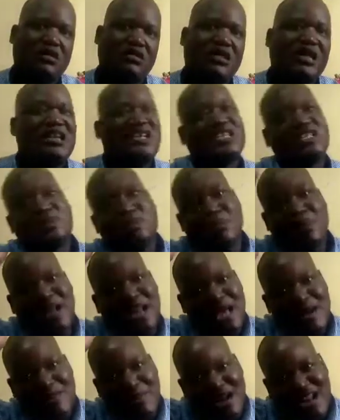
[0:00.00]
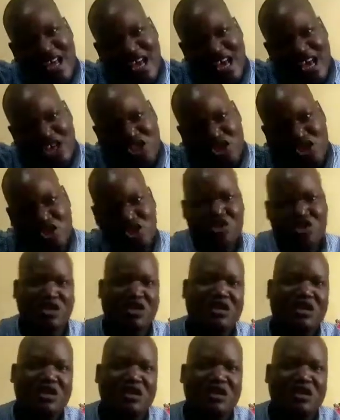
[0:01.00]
that is blameless.